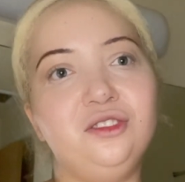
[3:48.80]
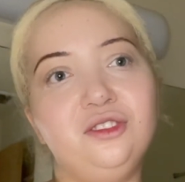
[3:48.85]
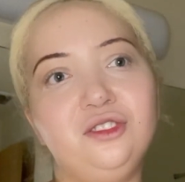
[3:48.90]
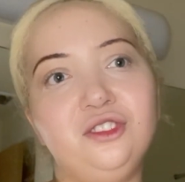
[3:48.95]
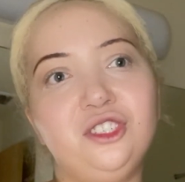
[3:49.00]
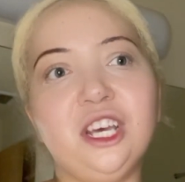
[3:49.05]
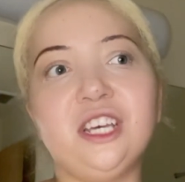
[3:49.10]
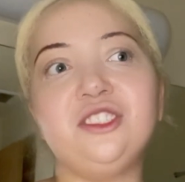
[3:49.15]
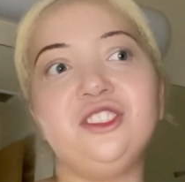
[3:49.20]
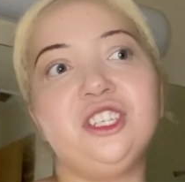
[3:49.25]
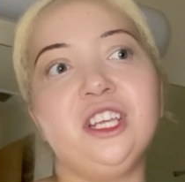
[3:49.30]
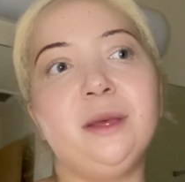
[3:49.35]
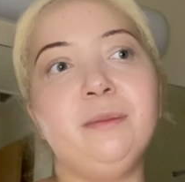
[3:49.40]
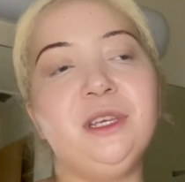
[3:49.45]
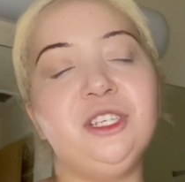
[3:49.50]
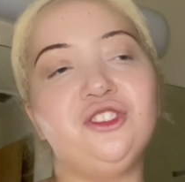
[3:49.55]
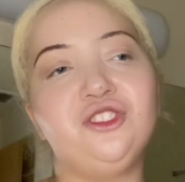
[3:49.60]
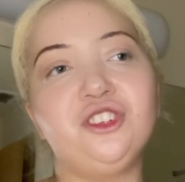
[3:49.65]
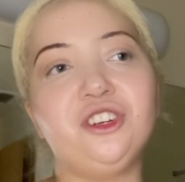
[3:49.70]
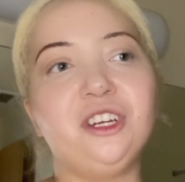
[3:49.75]

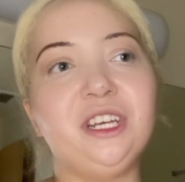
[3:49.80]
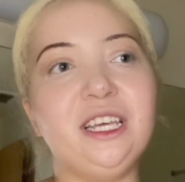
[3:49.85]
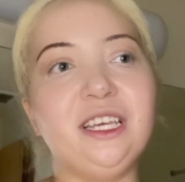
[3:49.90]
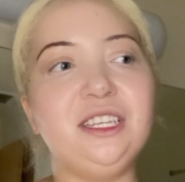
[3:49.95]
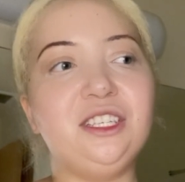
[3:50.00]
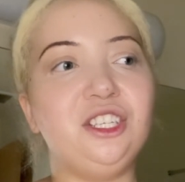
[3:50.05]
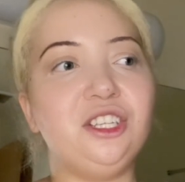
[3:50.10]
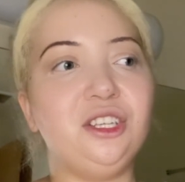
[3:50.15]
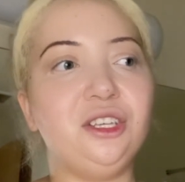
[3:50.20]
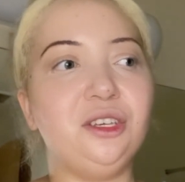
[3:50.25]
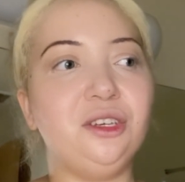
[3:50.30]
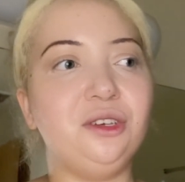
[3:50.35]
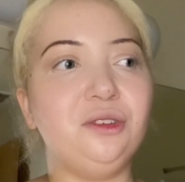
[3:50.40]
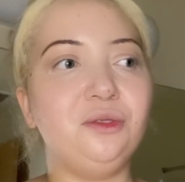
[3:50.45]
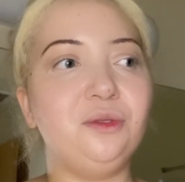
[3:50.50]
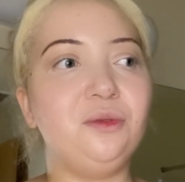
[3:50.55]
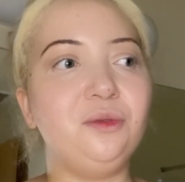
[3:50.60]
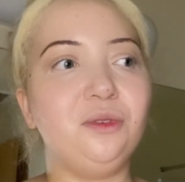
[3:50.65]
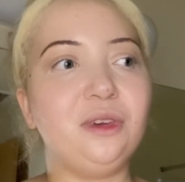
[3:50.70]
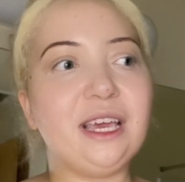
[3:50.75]
Jamie's journey
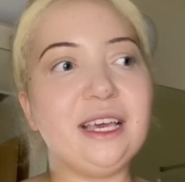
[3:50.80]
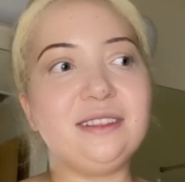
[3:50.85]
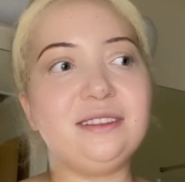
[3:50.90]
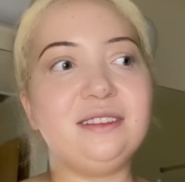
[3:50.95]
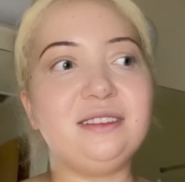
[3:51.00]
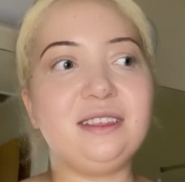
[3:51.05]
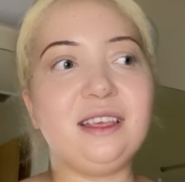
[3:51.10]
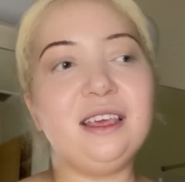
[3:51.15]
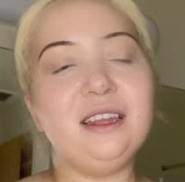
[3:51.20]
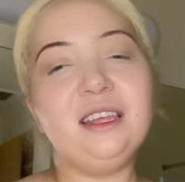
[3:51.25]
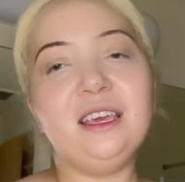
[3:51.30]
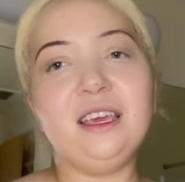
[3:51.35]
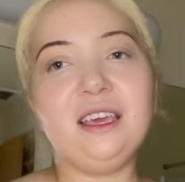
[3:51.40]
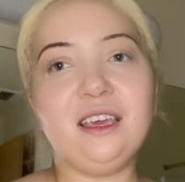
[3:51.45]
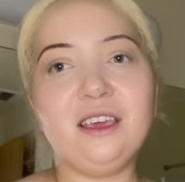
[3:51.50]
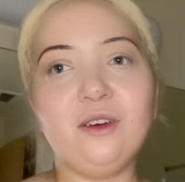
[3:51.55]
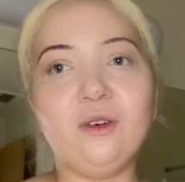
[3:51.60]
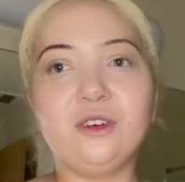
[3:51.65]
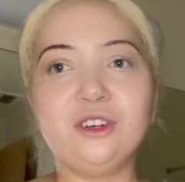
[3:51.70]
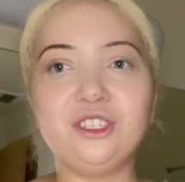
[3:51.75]
to get
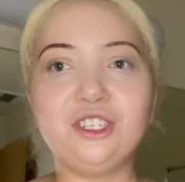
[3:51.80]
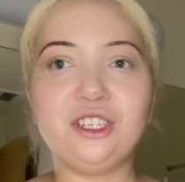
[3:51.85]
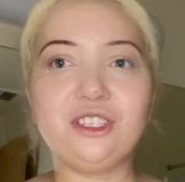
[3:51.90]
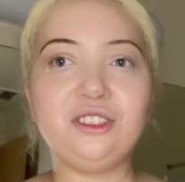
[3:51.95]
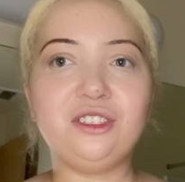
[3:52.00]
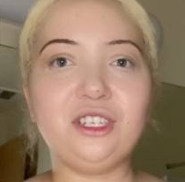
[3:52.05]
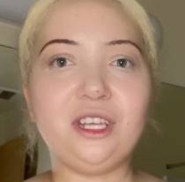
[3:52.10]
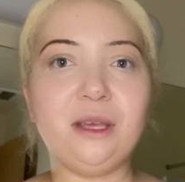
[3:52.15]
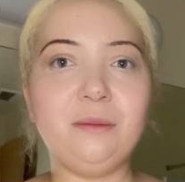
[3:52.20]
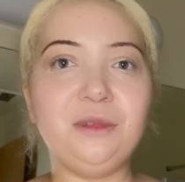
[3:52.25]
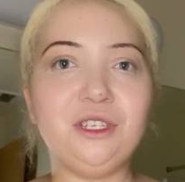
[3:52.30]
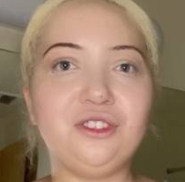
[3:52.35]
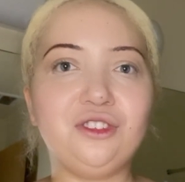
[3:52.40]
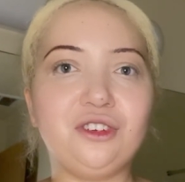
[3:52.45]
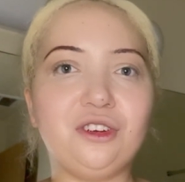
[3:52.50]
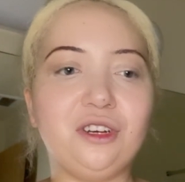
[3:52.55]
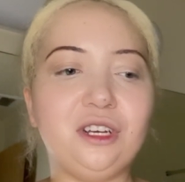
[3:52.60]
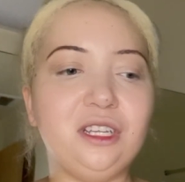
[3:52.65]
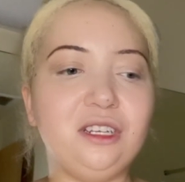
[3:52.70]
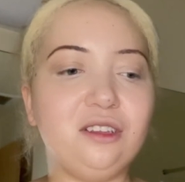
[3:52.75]
skinny, or just Jamie's
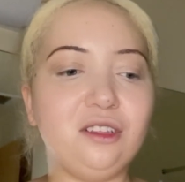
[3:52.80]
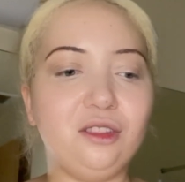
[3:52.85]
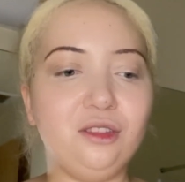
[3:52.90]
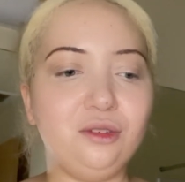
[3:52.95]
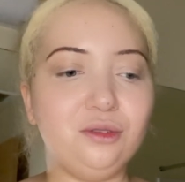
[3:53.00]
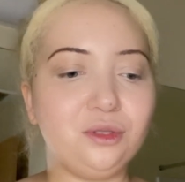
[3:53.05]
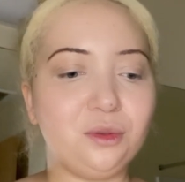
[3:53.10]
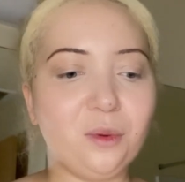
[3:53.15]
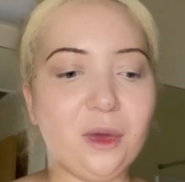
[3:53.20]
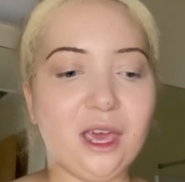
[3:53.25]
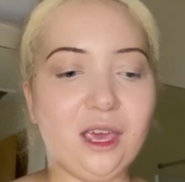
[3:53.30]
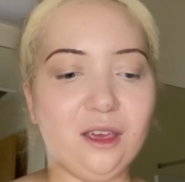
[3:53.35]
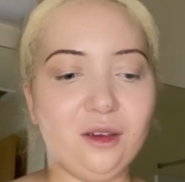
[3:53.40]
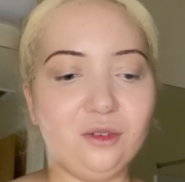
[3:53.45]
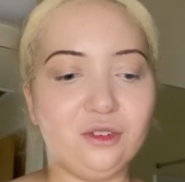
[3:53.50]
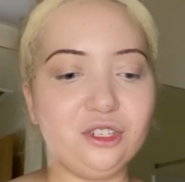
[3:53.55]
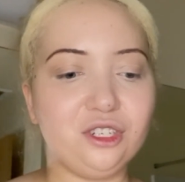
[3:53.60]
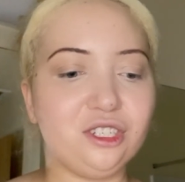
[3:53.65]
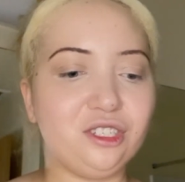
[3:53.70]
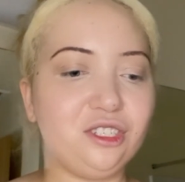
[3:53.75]
journey to lose weight,
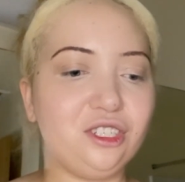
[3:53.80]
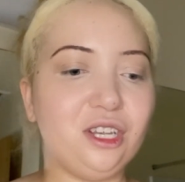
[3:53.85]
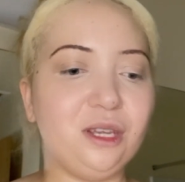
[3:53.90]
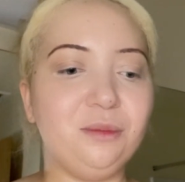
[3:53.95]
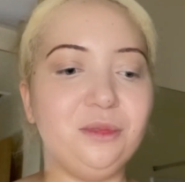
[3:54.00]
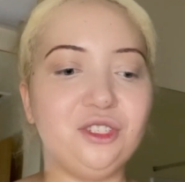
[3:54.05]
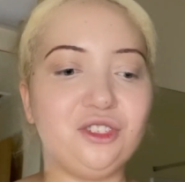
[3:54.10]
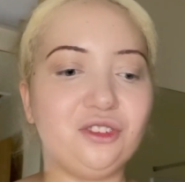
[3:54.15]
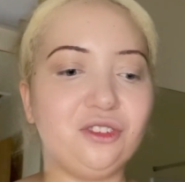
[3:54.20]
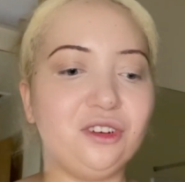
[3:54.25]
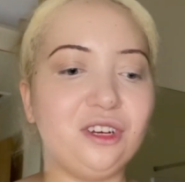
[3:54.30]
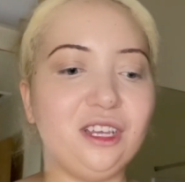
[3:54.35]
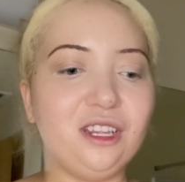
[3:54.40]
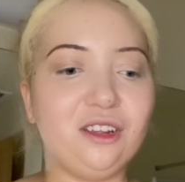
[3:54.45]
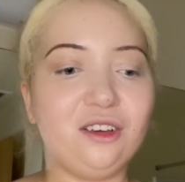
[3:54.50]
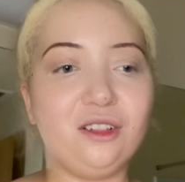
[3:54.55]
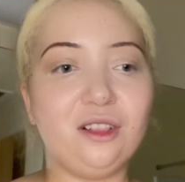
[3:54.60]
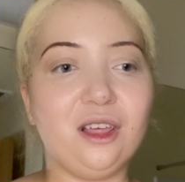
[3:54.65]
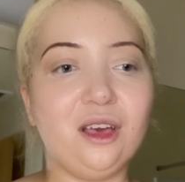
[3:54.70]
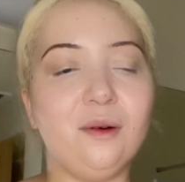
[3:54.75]
or just Jamie's journey to
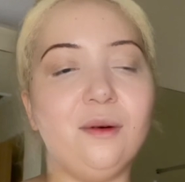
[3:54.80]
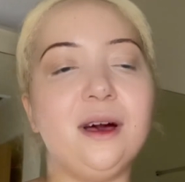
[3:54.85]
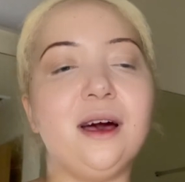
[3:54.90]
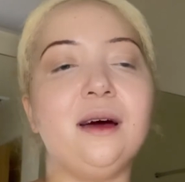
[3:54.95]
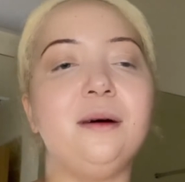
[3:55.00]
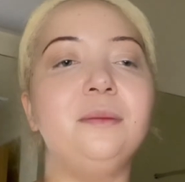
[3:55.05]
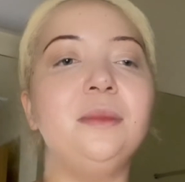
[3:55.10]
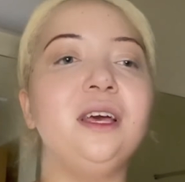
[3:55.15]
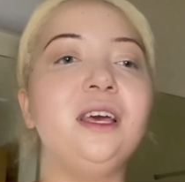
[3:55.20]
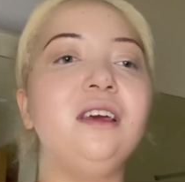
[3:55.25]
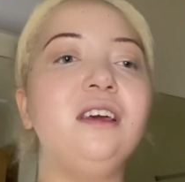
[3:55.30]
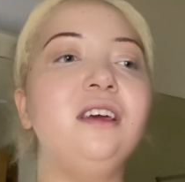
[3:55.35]
glow up.